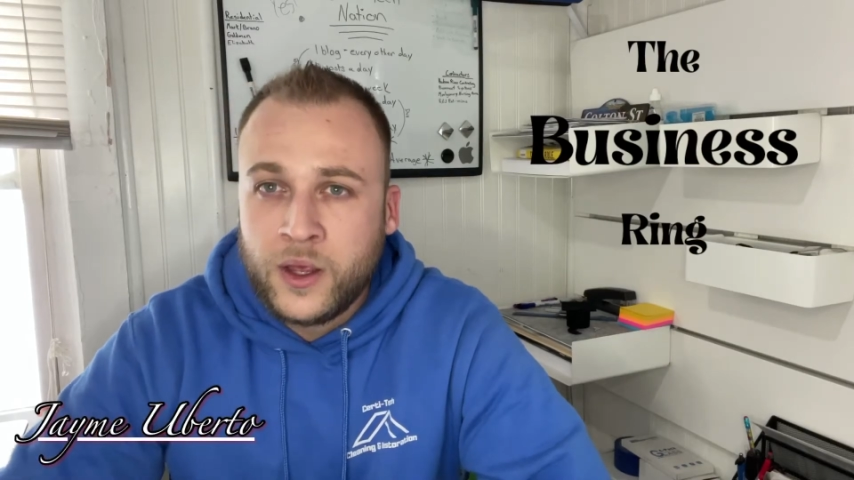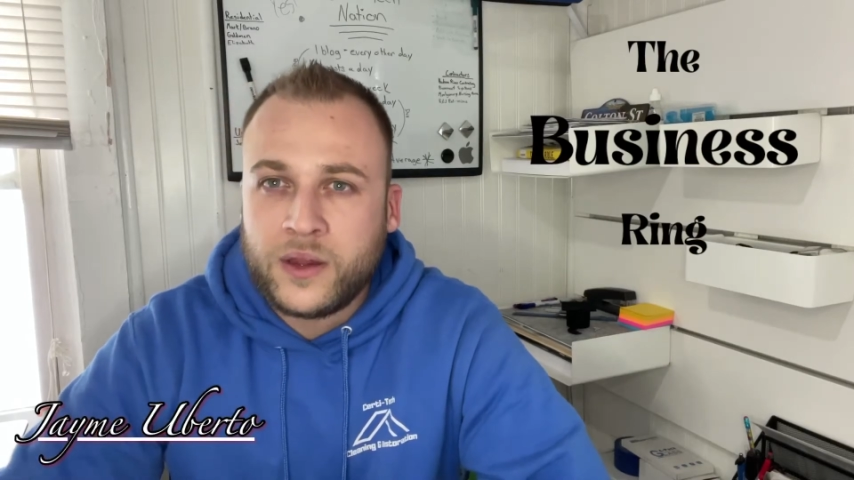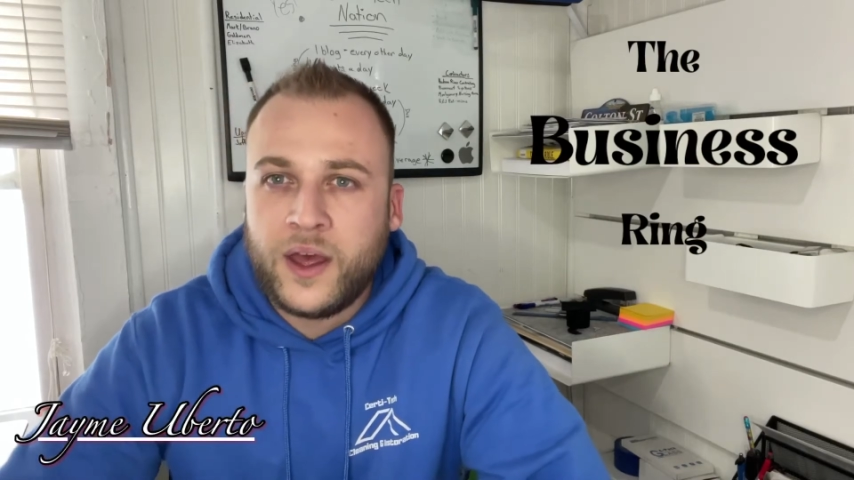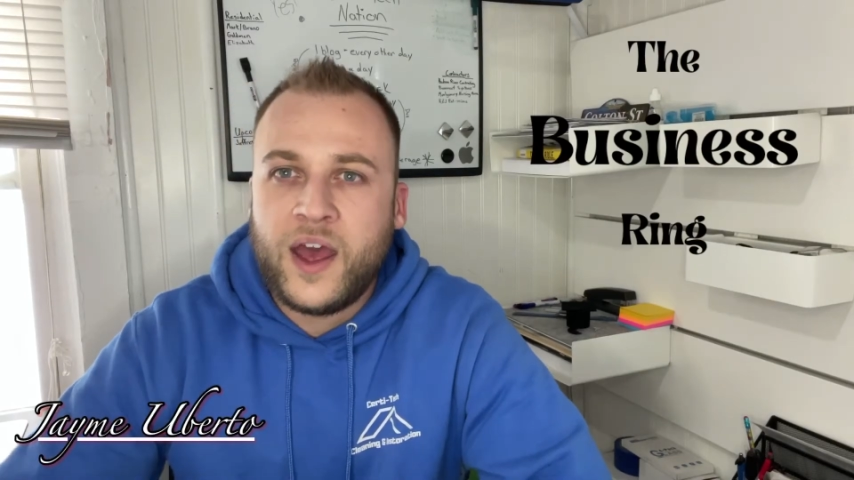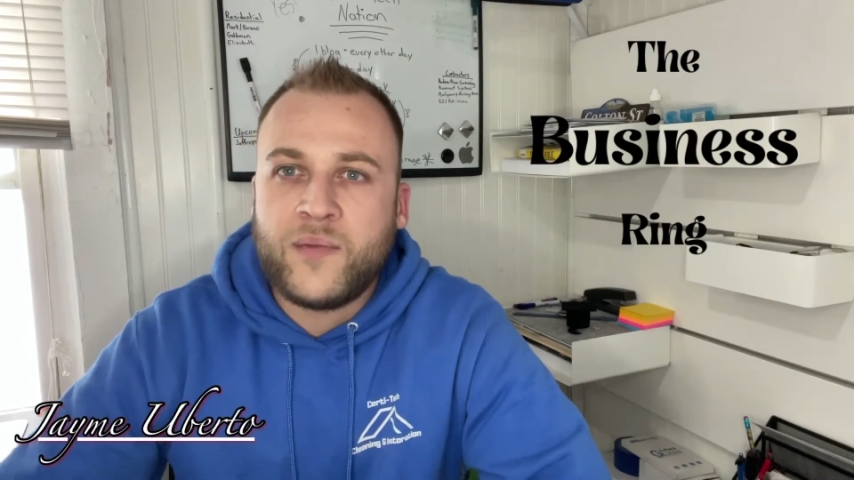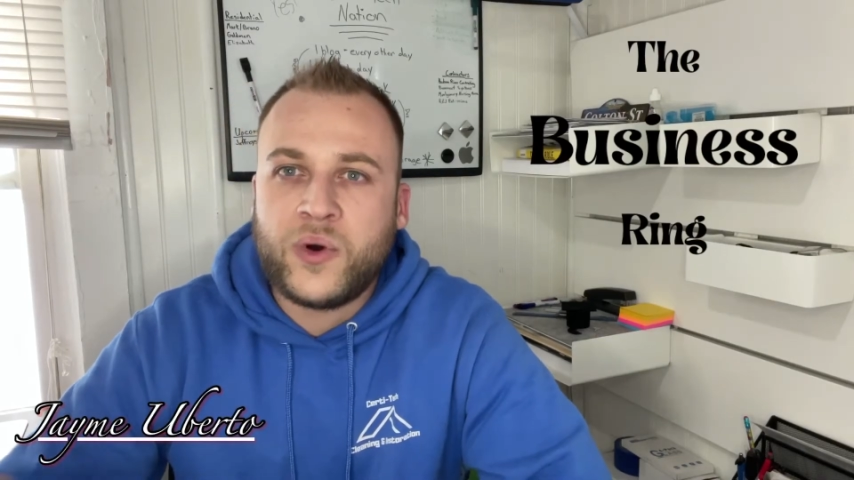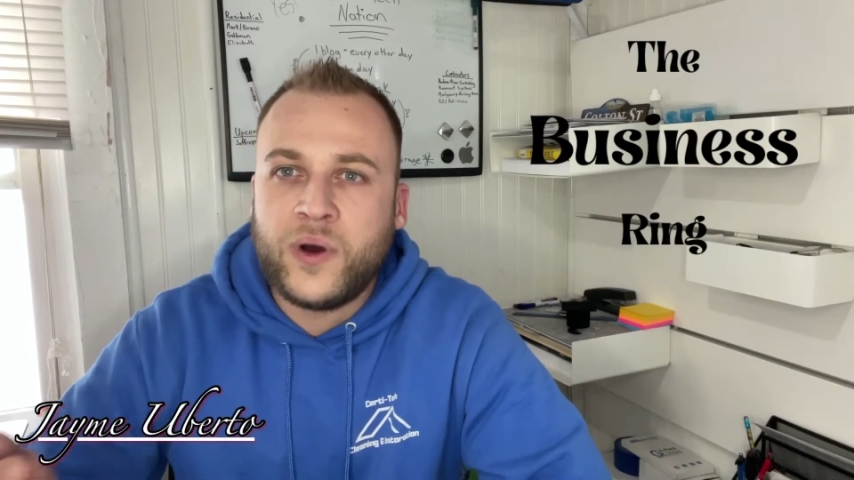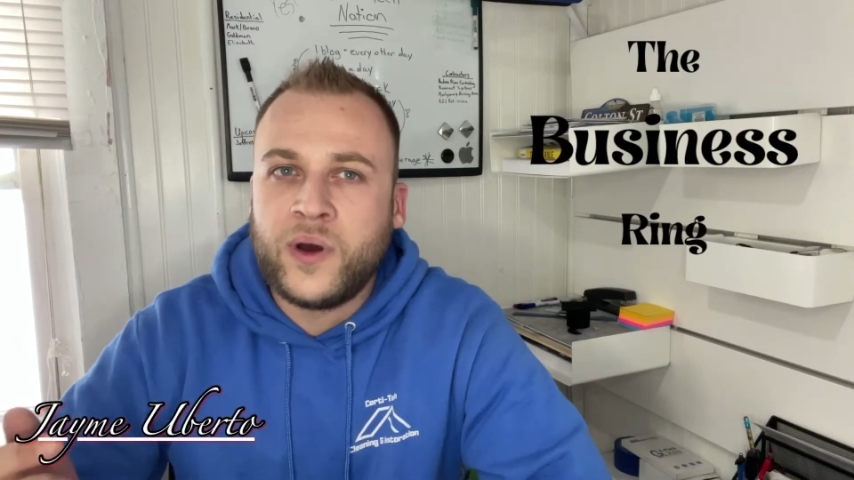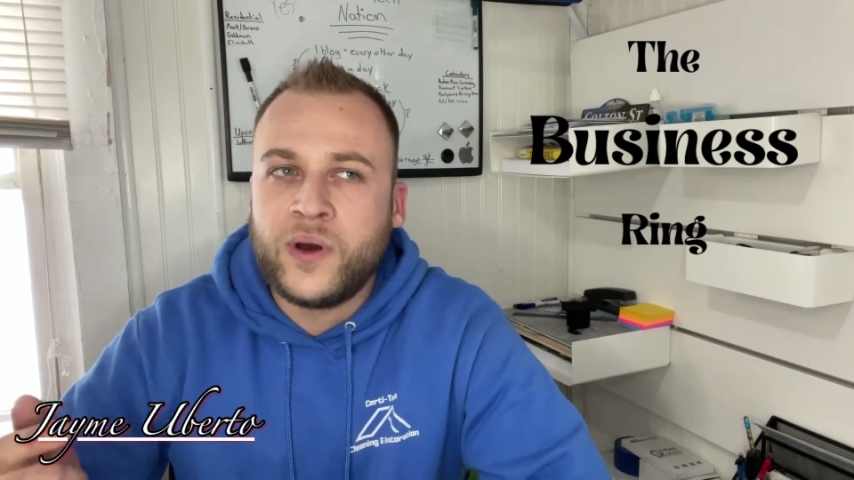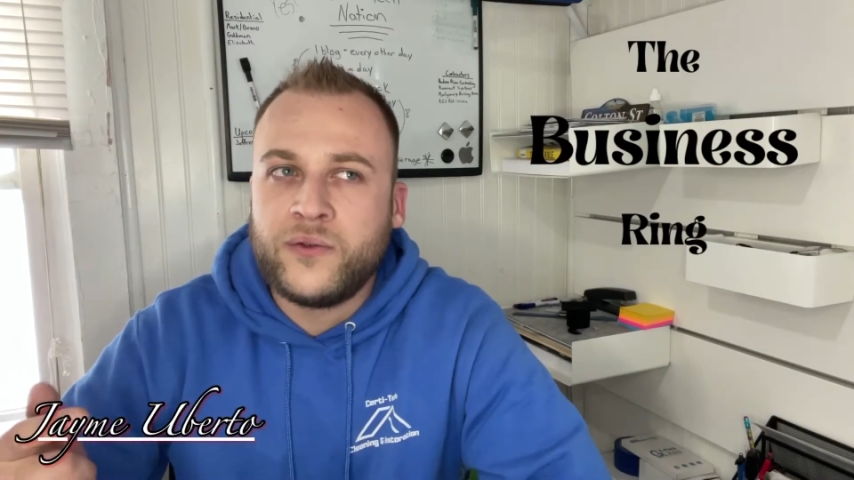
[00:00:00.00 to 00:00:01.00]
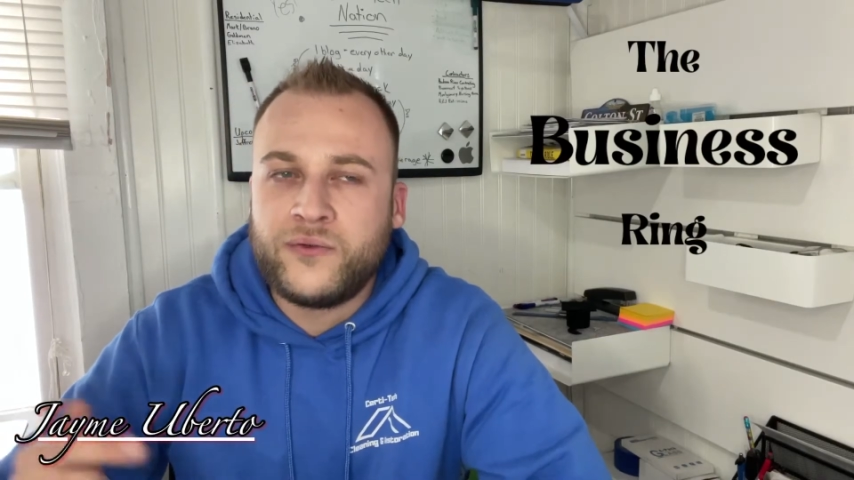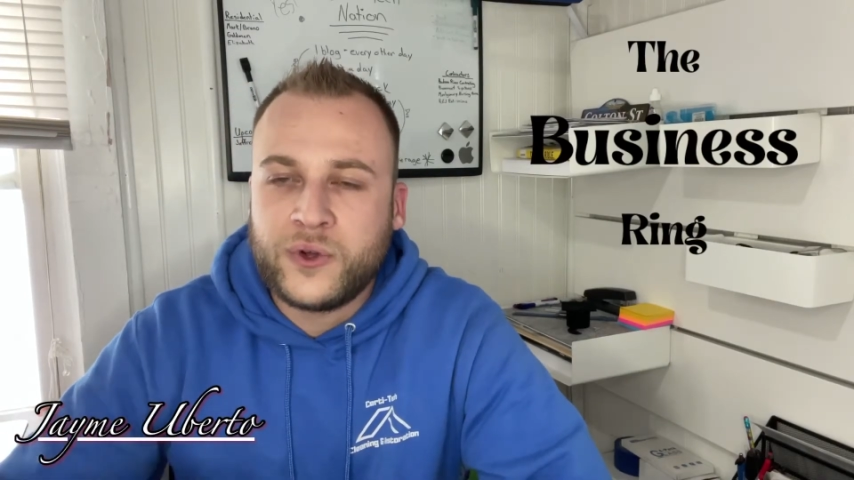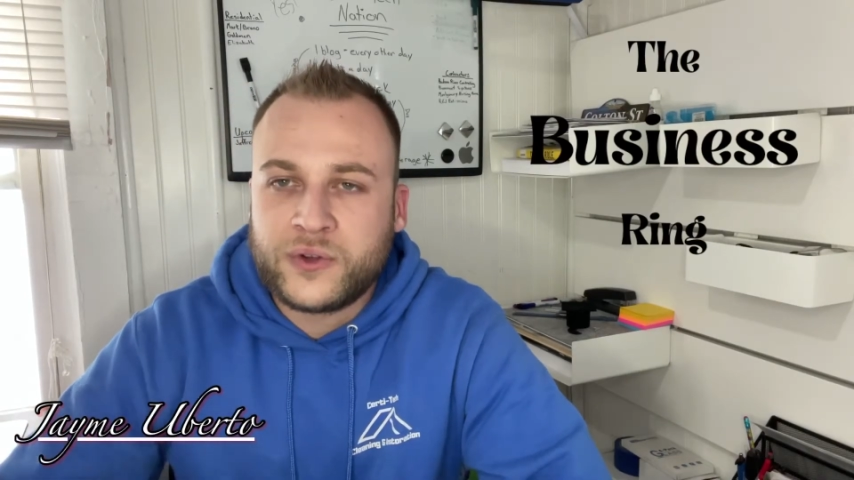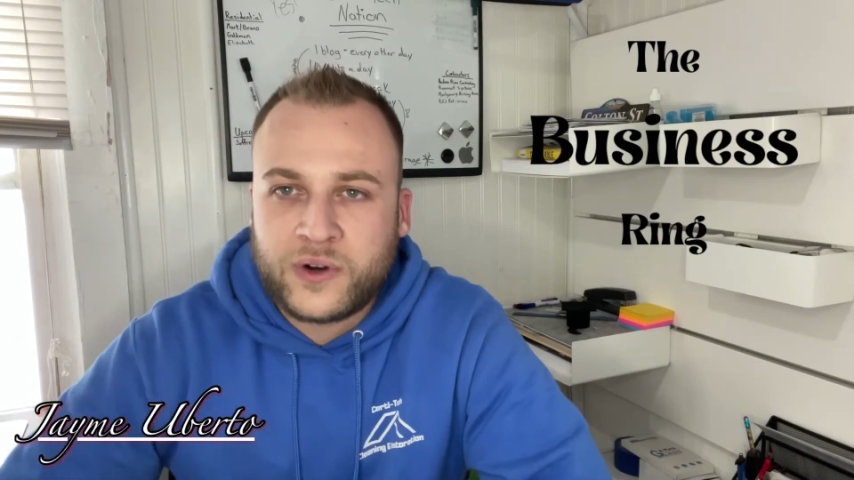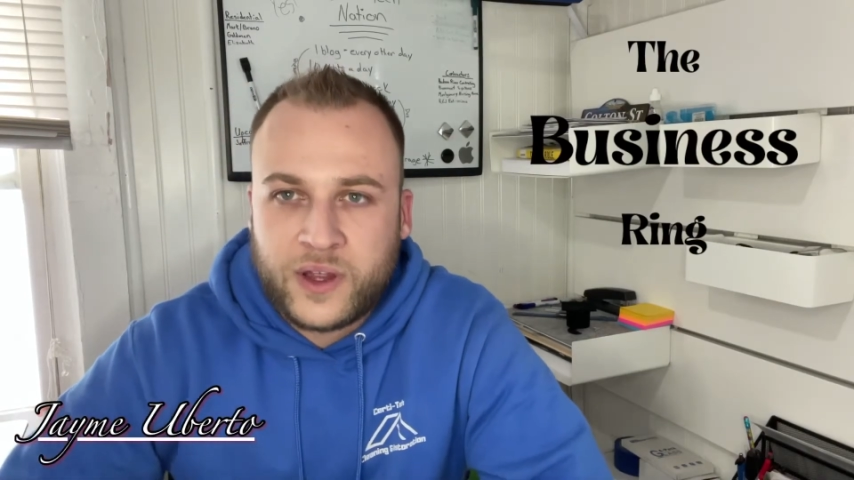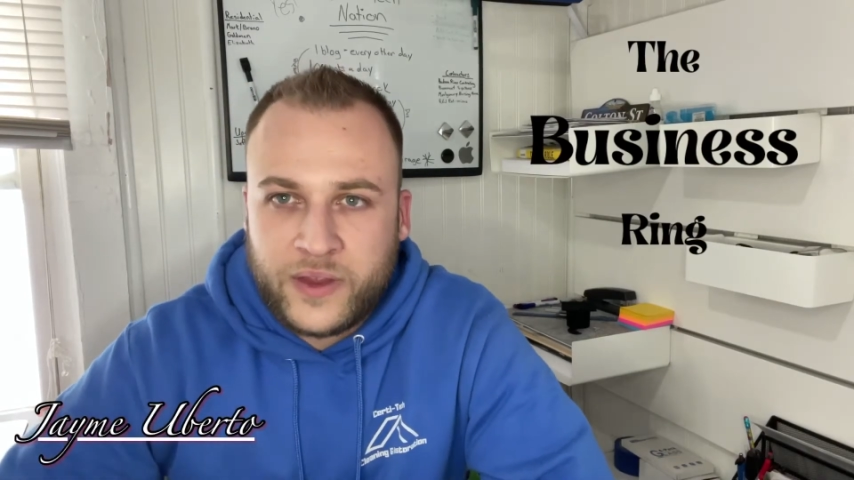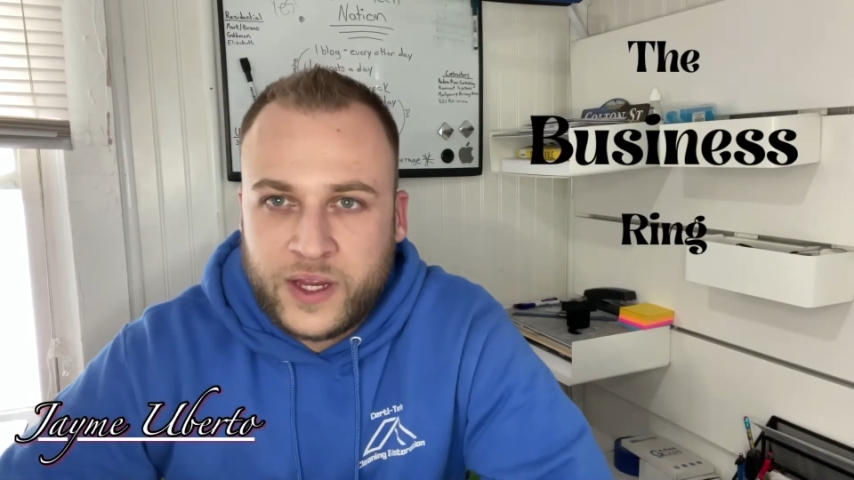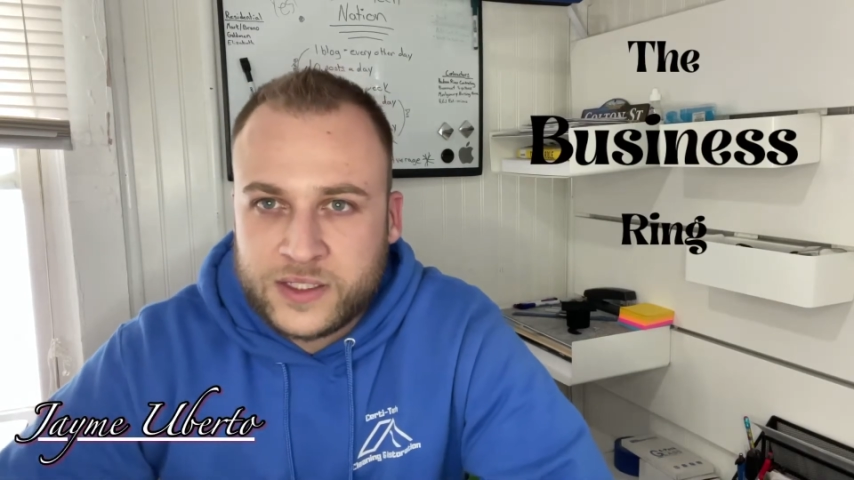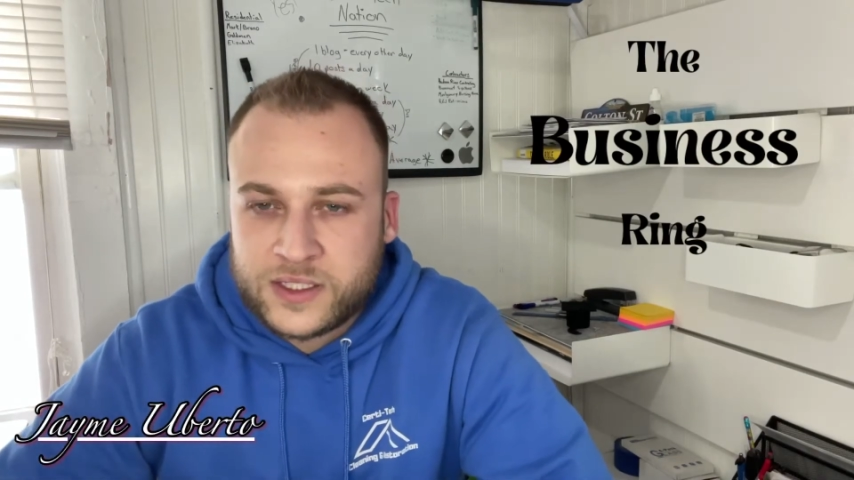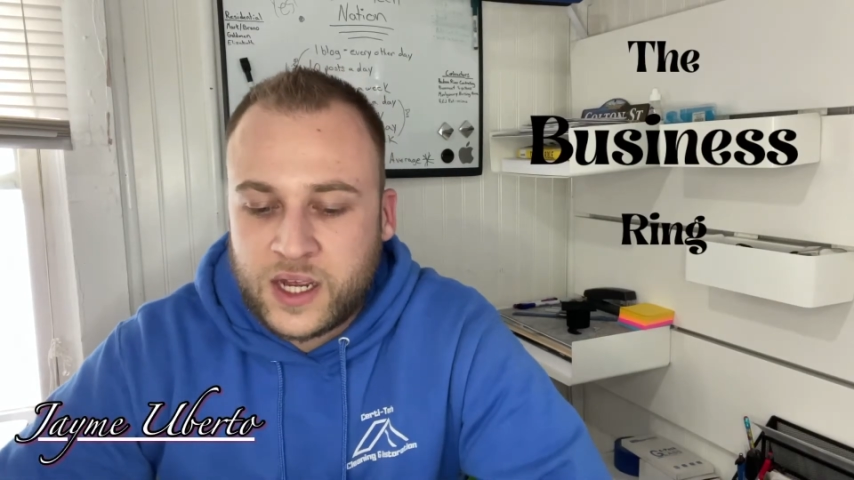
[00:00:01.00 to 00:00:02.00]
The HEPA filter on the
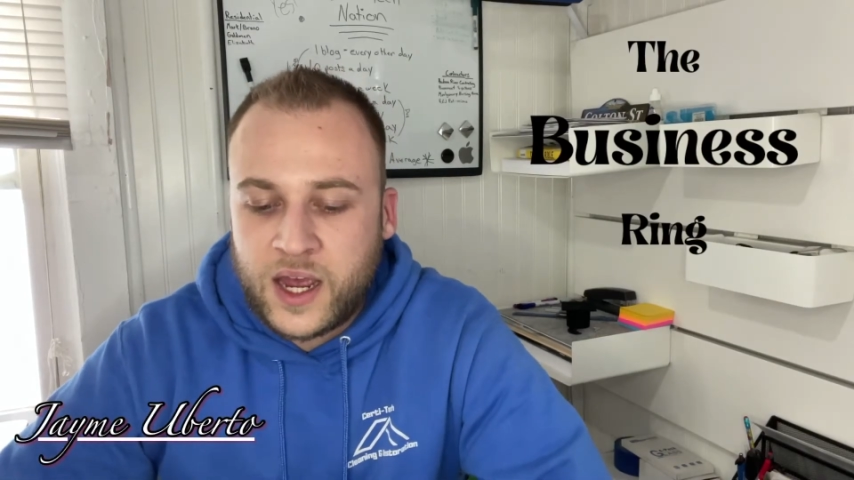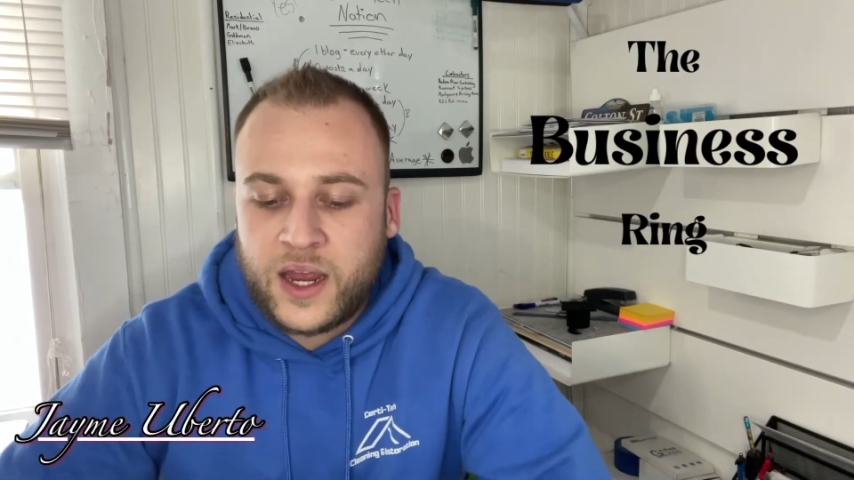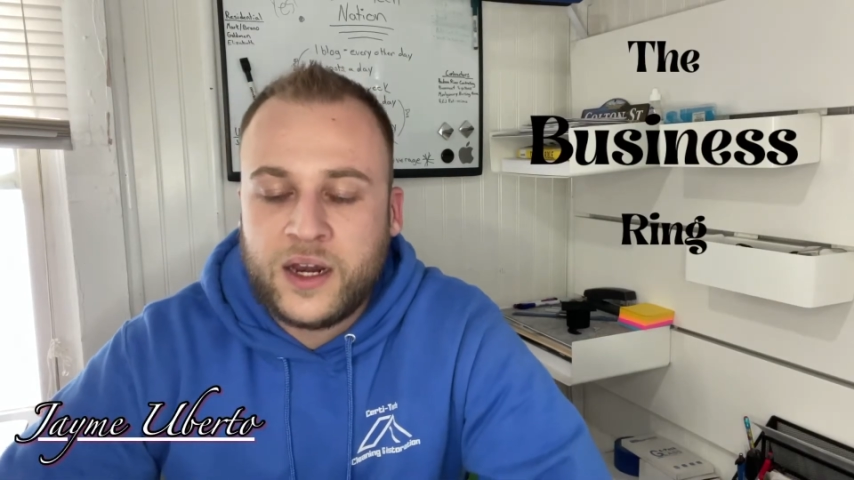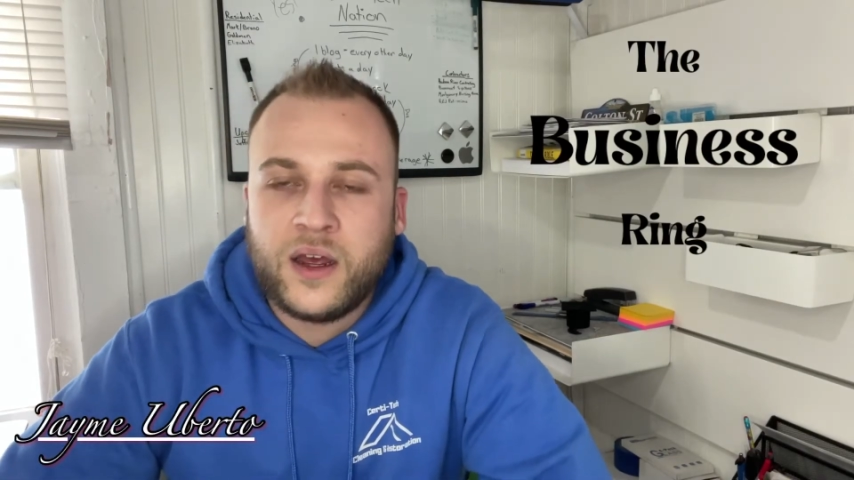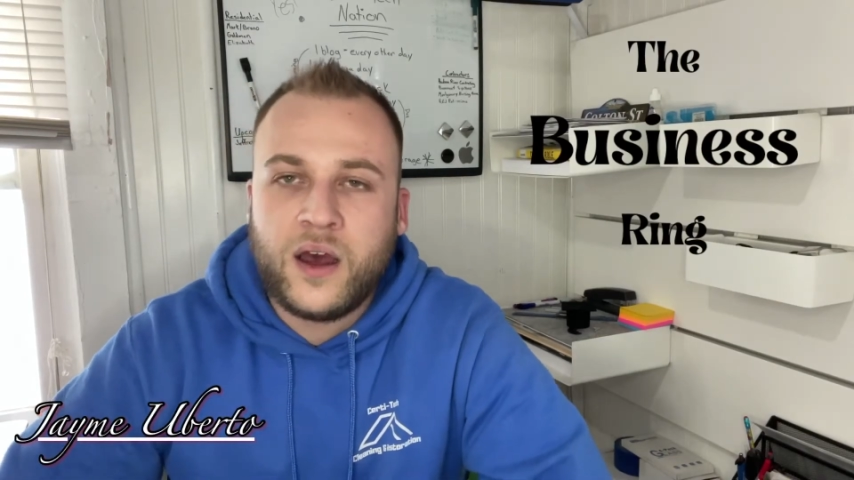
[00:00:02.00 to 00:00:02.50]
inside